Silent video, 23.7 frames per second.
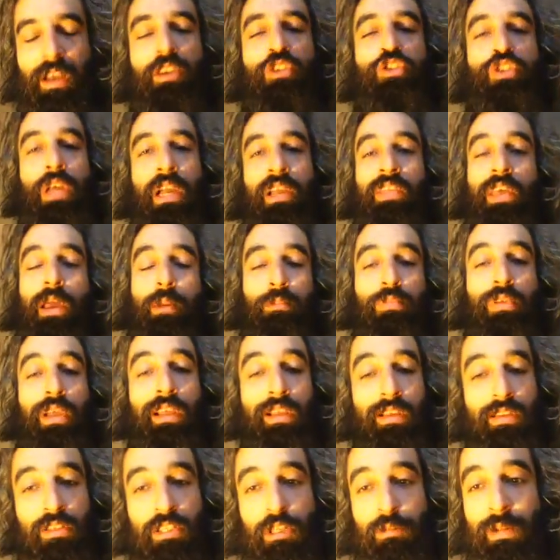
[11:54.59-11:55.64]
Check that
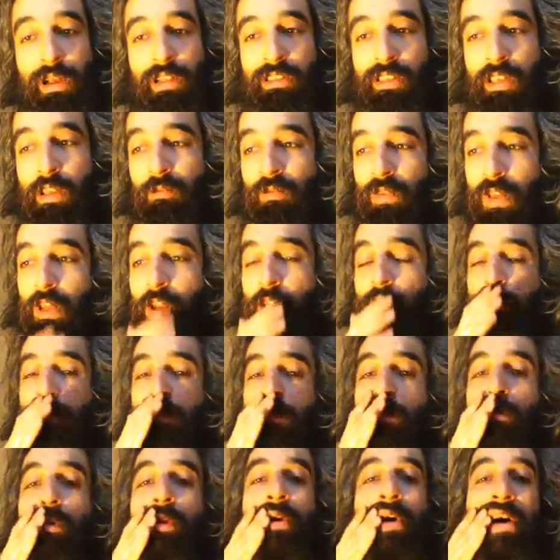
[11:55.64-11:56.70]
playlist. It's about ten videos
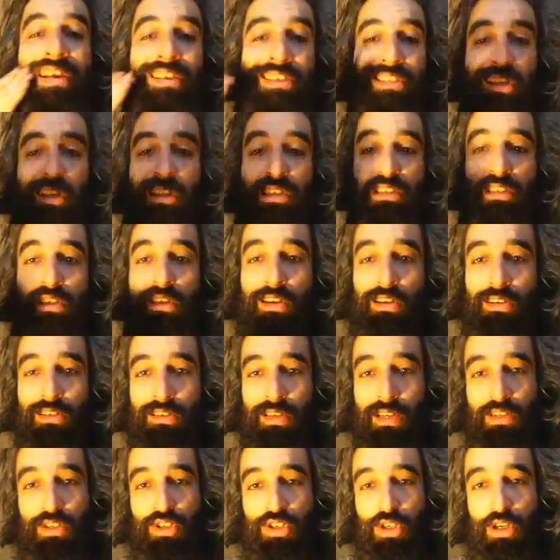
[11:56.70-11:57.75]
from the last six years
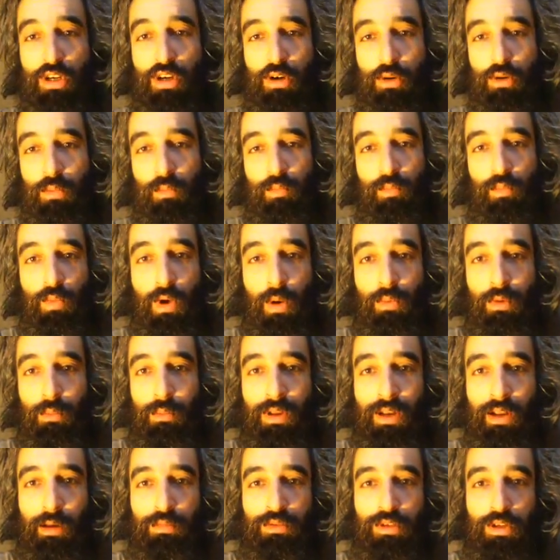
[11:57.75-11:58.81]
that show what we've
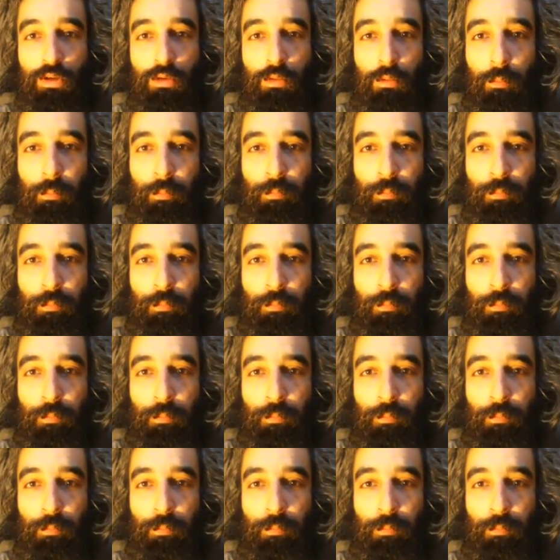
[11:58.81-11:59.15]
been up to.